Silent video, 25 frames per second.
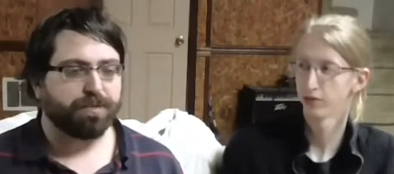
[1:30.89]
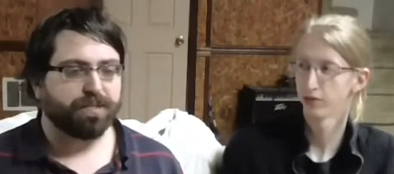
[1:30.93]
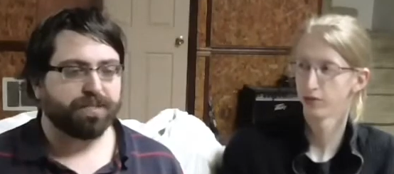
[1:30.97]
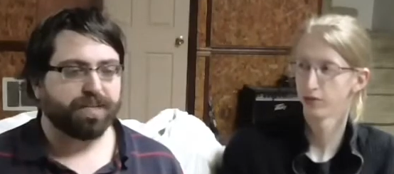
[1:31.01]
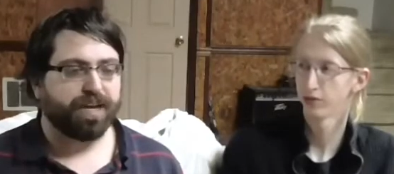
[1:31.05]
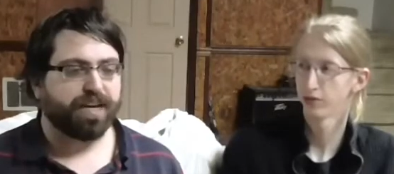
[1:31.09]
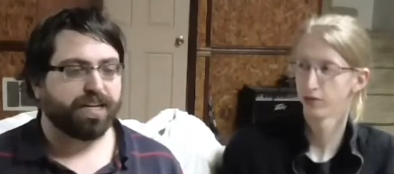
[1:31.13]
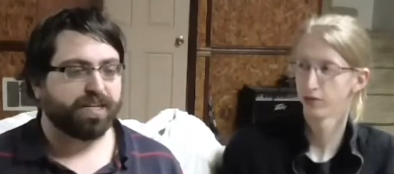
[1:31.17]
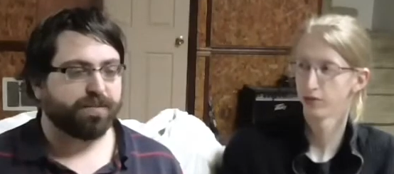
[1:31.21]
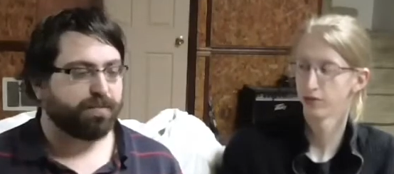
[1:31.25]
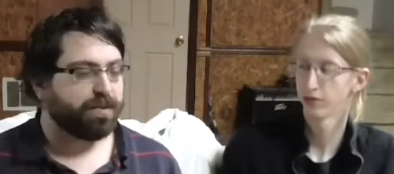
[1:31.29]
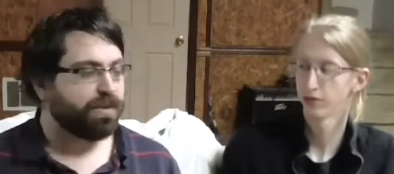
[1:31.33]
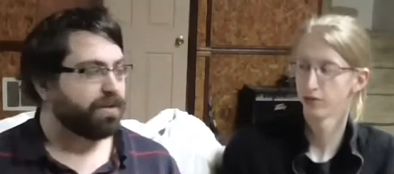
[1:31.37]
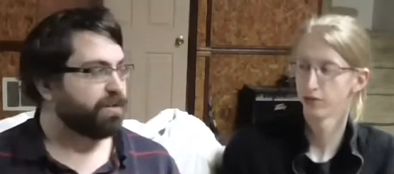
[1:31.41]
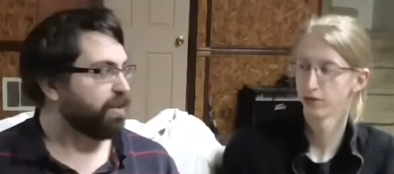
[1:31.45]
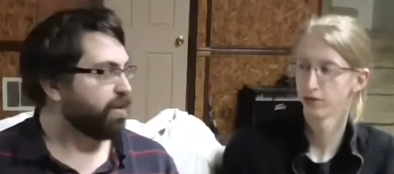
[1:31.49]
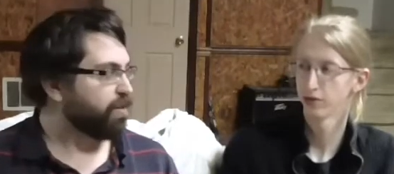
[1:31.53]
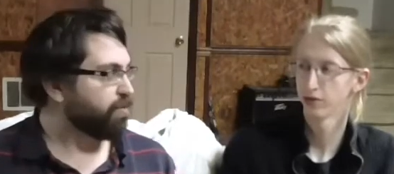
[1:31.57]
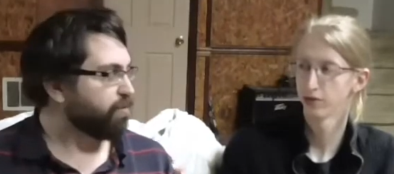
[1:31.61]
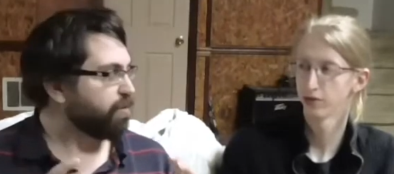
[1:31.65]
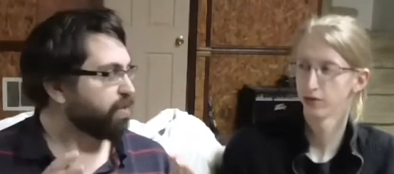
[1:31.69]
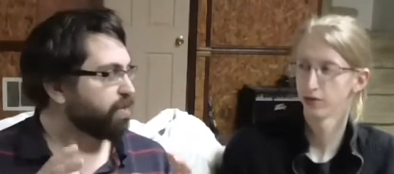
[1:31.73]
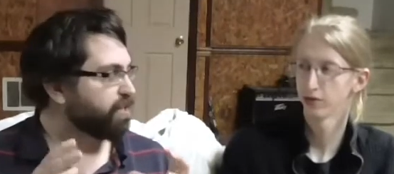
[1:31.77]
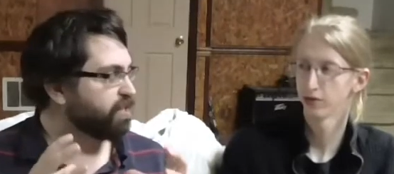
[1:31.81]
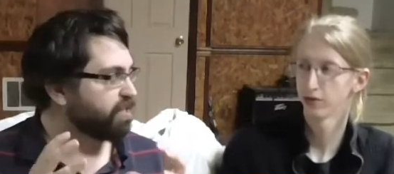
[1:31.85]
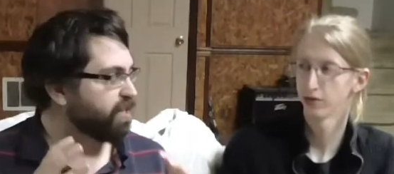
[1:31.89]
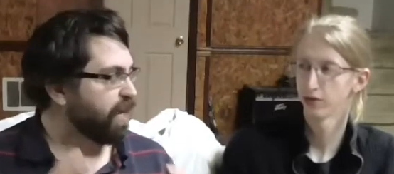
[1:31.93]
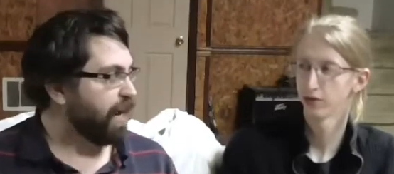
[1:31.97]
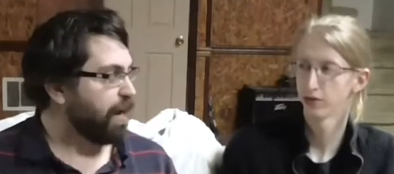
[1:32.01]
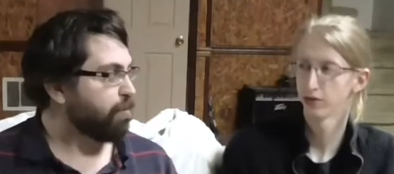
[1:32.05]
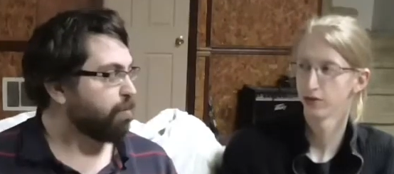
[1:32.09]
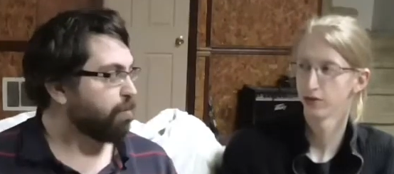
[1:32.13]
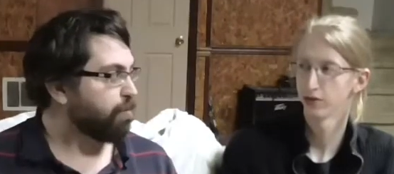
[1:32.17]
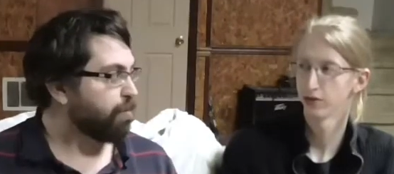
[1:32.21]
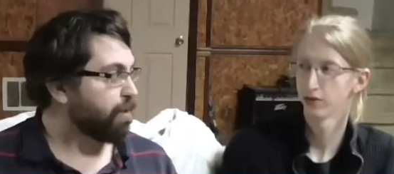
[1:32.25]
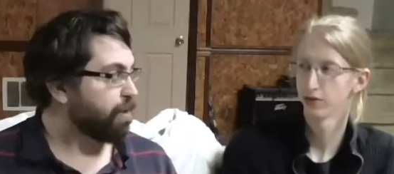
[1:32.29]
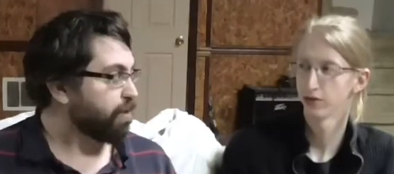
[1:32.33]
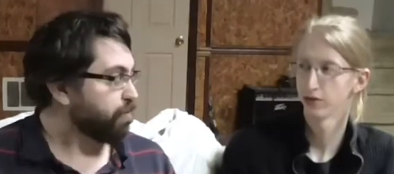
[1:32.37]
Speaker 1: besides being like really
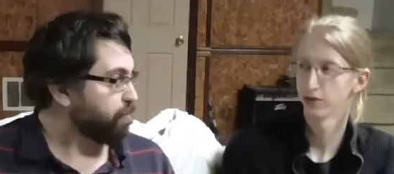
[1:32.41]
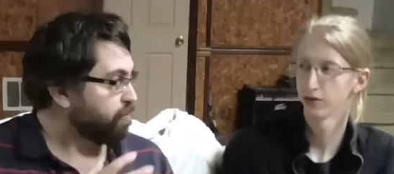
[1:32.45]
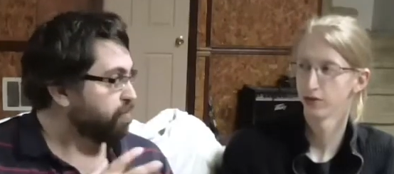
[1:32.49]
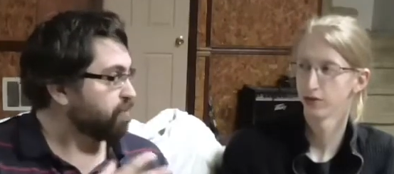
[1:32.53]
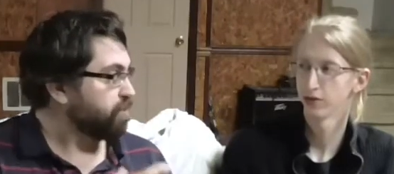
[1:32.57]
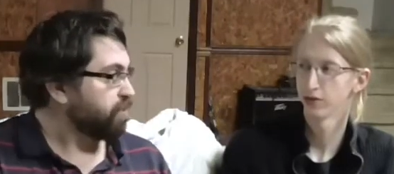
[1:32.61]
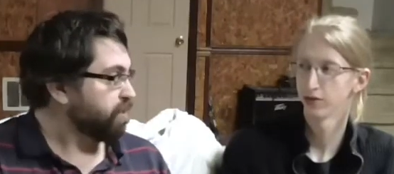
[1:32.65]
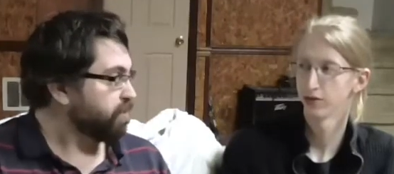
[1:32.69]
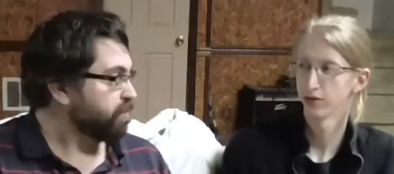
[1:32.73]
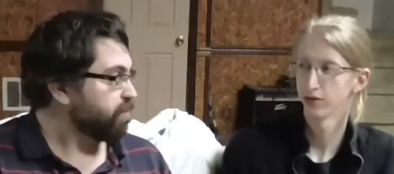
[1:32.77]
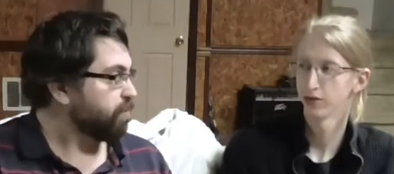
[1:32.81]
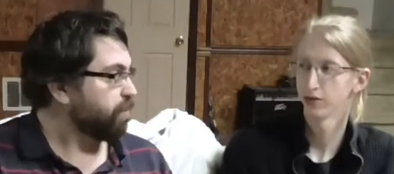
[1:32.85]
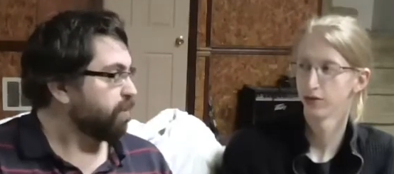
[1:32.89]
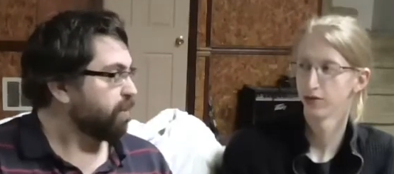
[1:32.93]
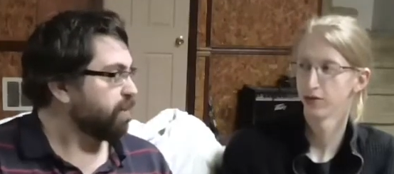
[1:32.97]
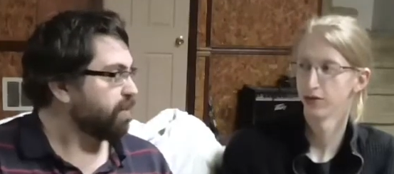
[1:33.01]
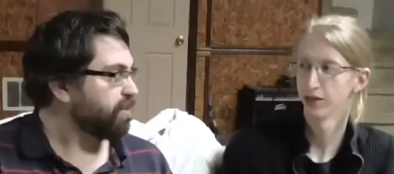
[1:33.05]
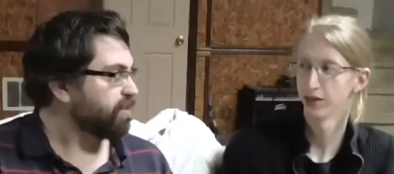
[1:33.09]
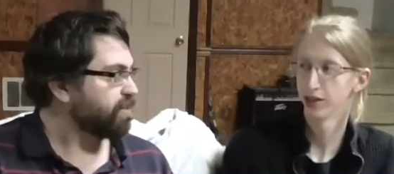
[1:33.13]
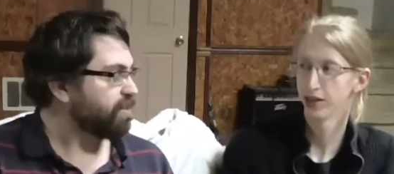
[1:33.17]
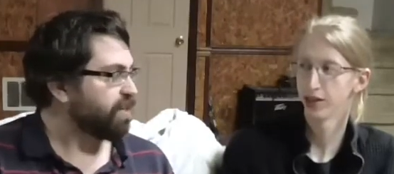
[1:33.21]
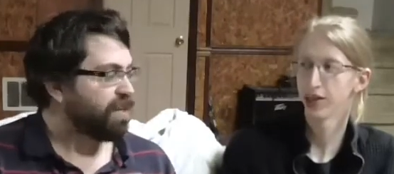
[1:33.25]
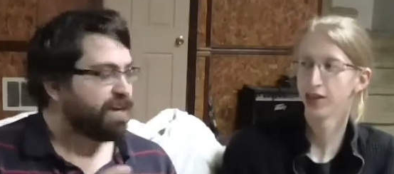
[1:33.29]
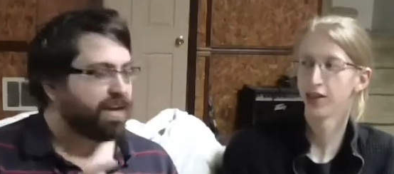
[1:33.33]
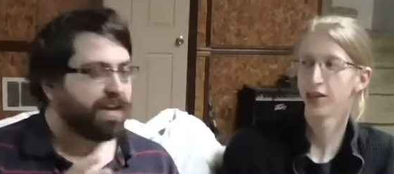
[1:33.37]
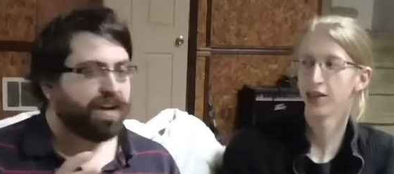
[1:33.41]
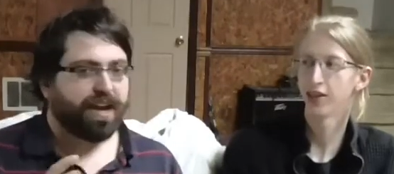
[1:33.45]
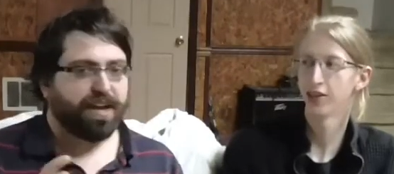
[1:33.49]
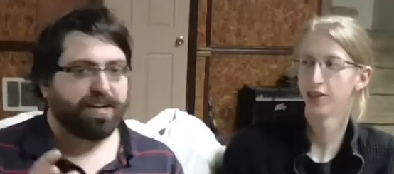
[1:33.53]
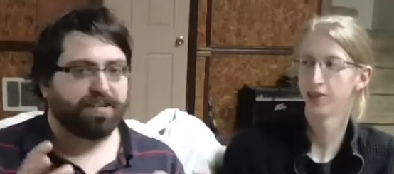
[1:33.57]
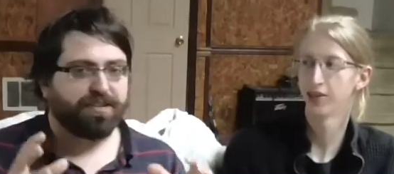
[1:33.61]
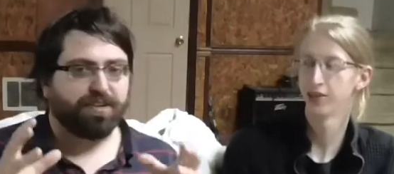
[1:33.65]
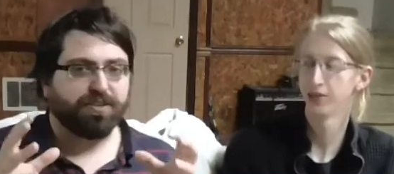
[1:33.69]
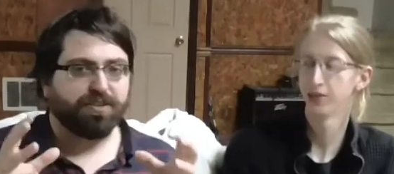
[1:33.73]
cyberpunk, which this was, yeah. it's